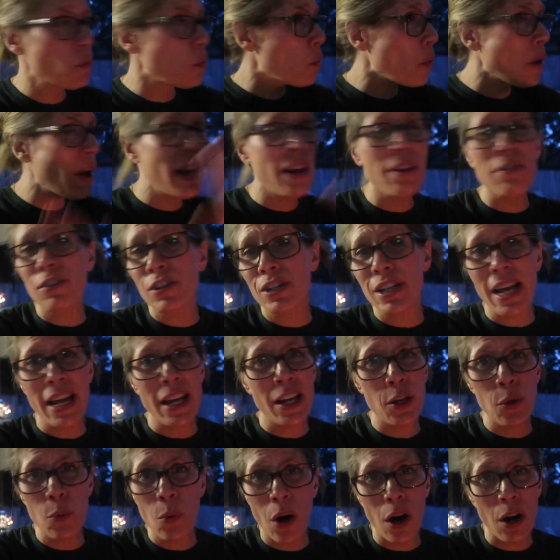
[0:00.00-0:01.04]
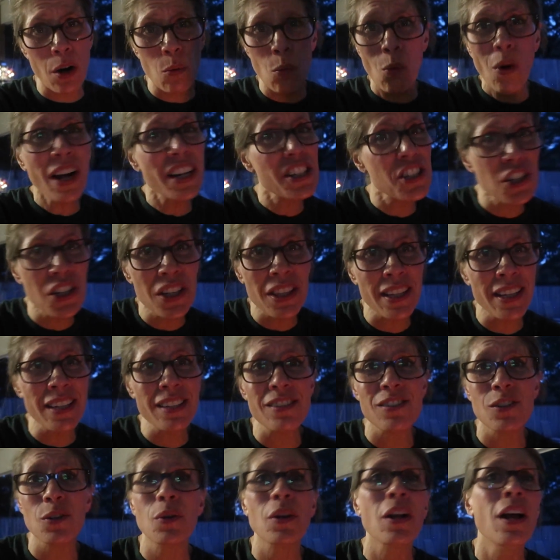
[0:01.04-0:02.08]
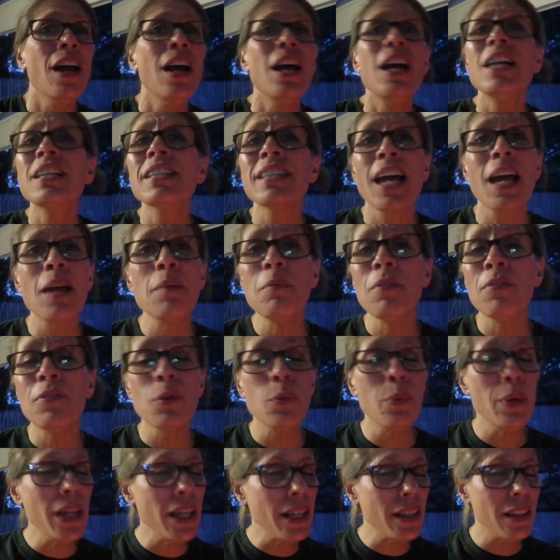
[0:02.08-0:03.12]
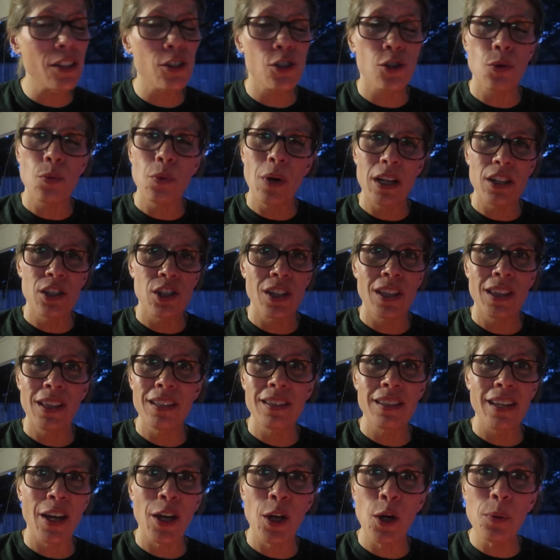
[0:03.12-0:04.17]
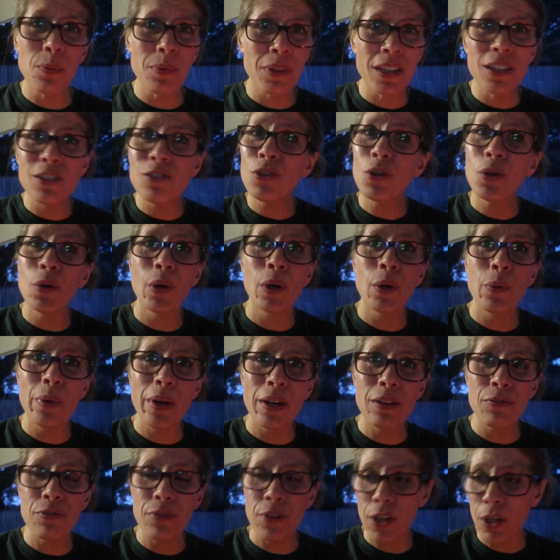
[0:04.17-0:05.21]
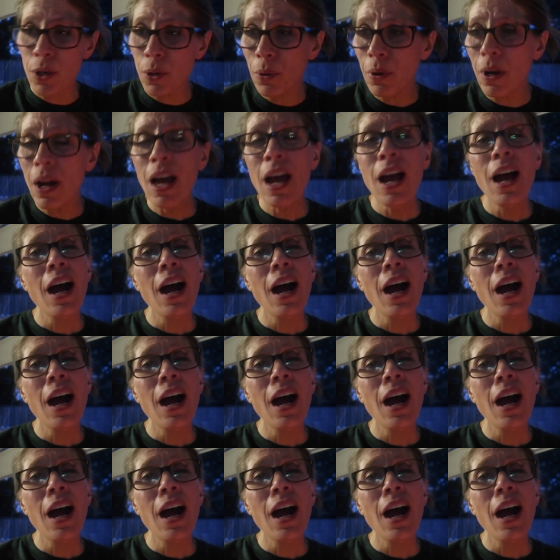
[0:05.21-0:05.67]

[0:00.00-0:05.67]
whatever day you are watching this or time of the week that you're watching this. I hope things are going well for you.